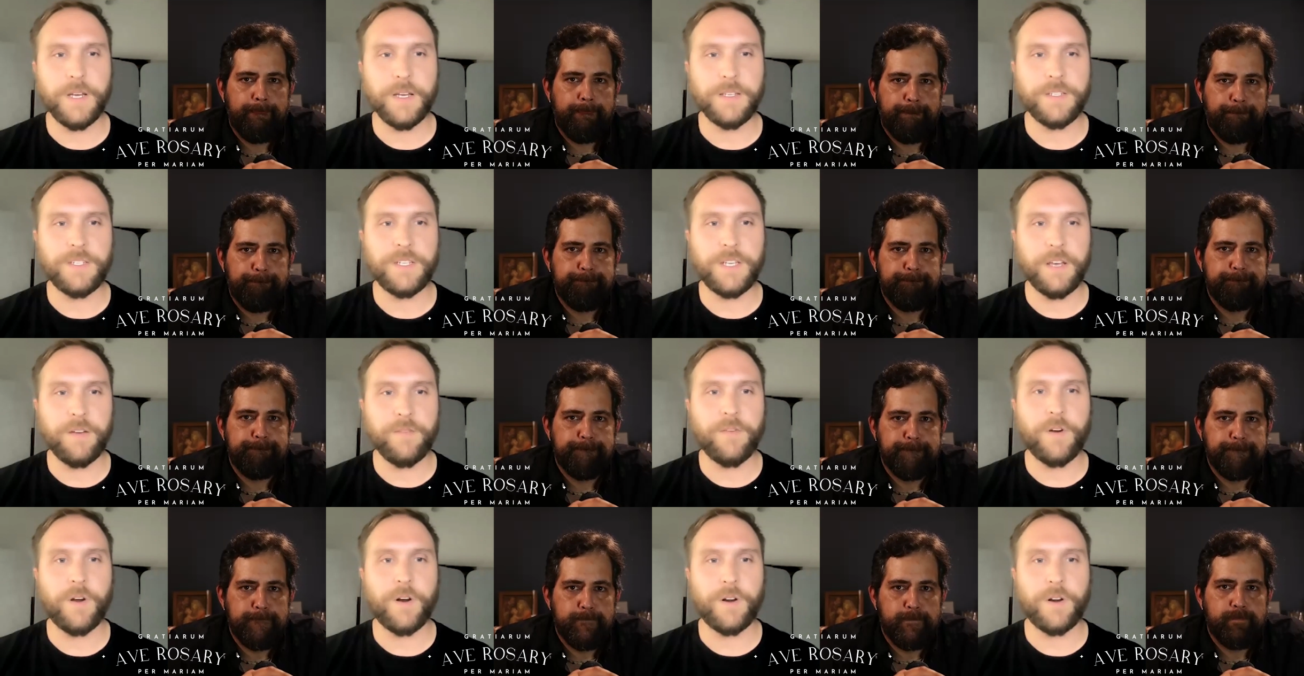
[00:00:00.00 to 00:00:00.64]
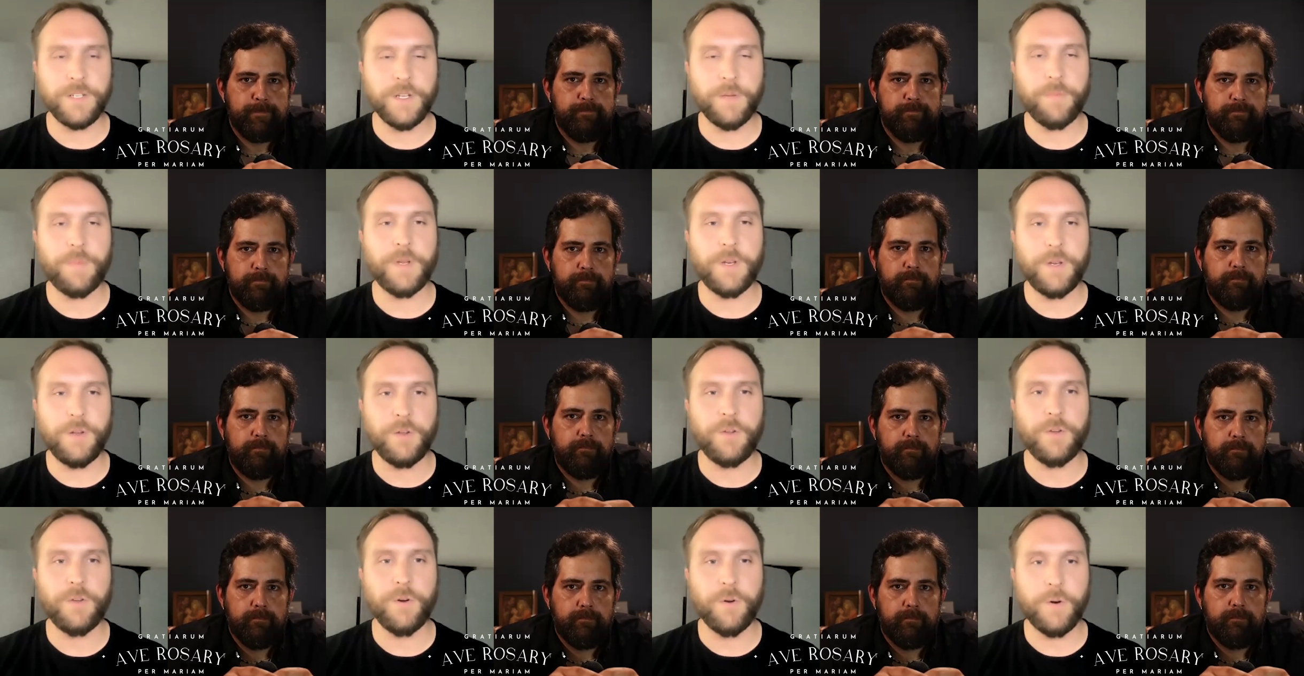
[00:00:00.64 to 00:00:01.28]
Speaker 1: the CFRs
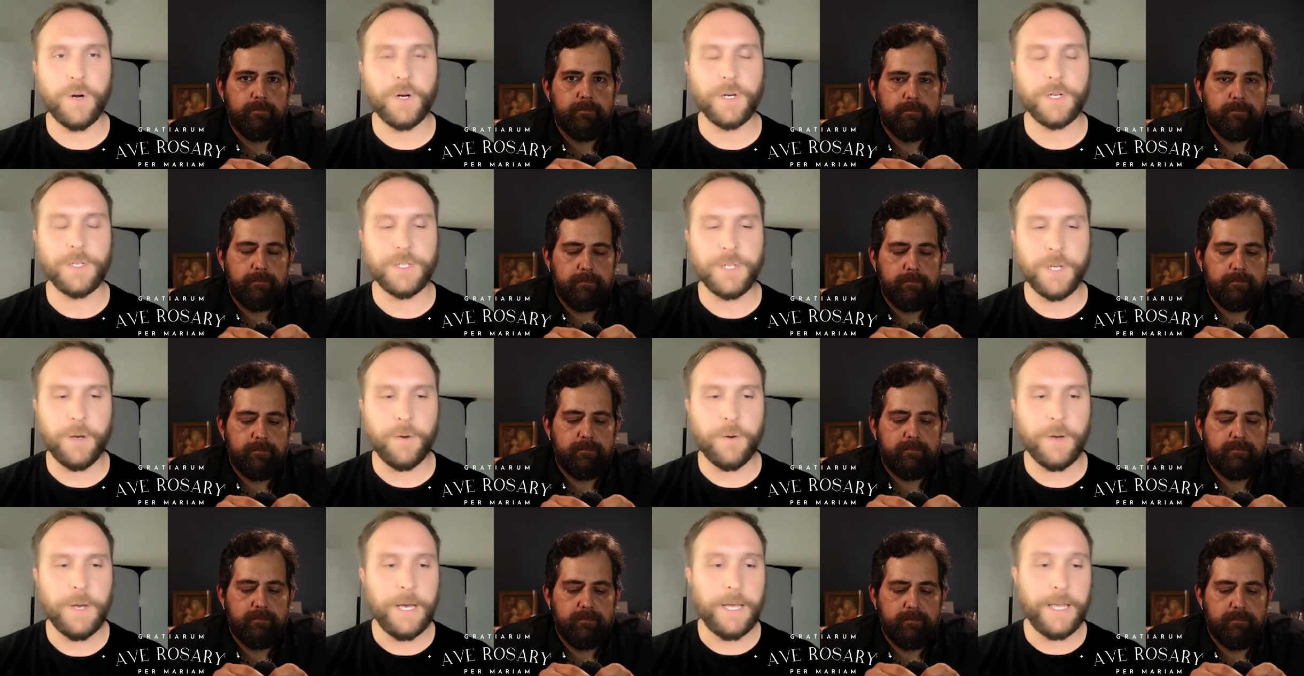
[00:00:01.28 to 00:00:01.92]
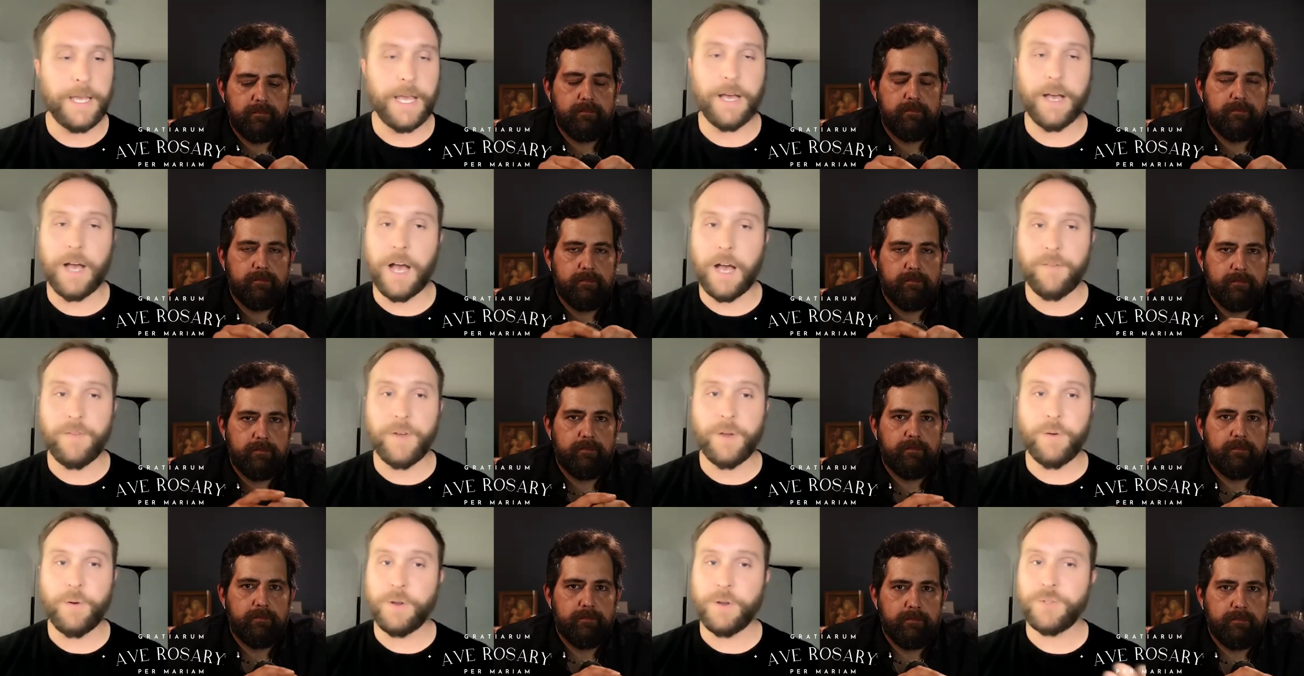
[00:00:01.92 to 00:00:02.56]
up in New York. So
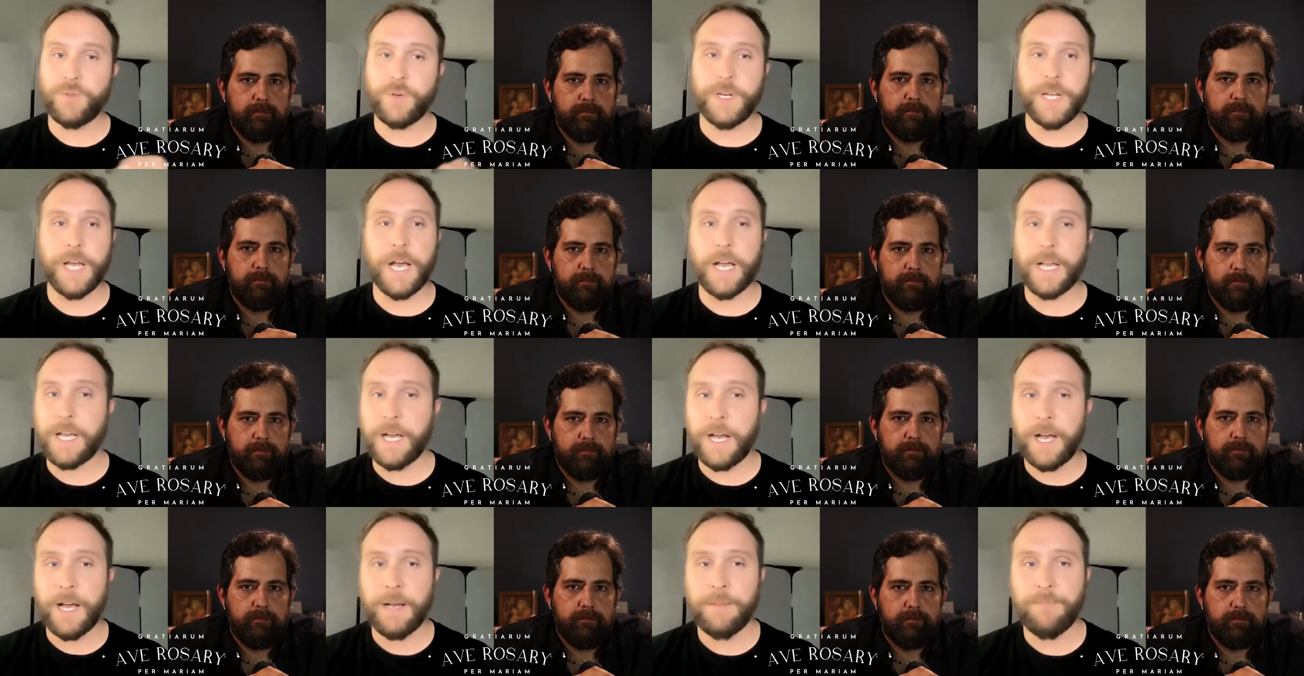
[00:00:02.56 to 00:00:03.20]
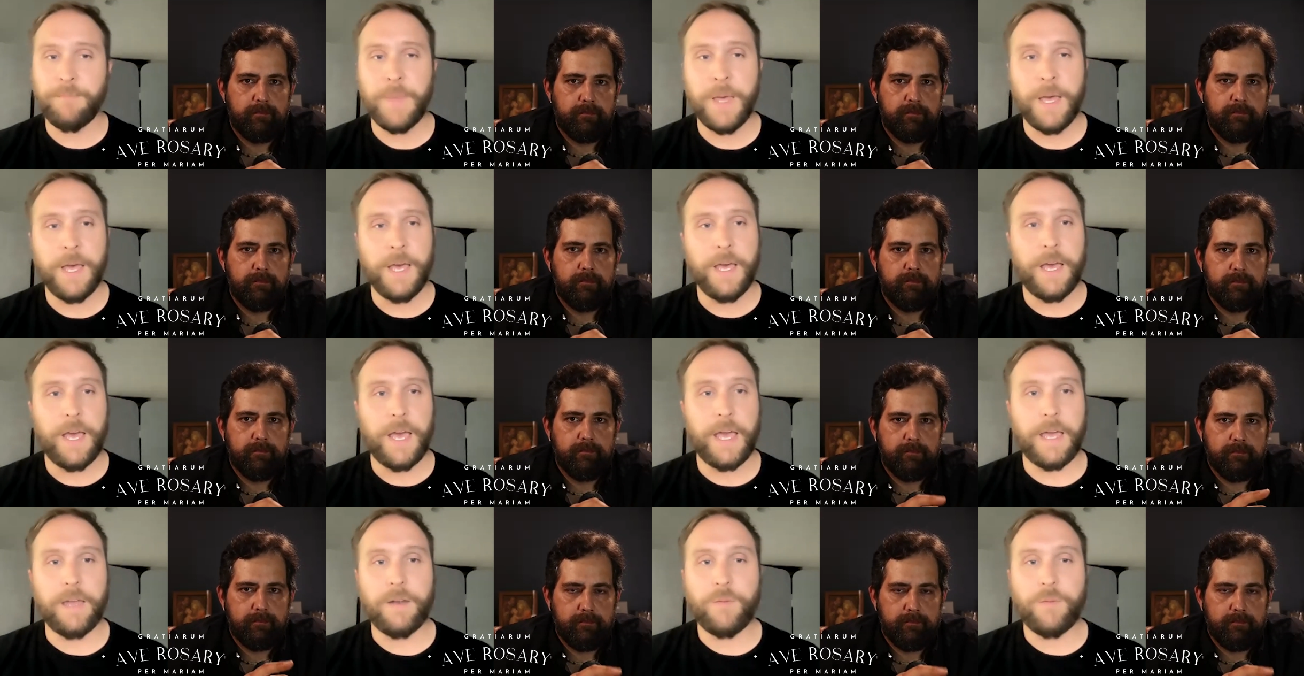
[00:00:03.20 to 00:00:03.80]
yeah, AveRosary.com.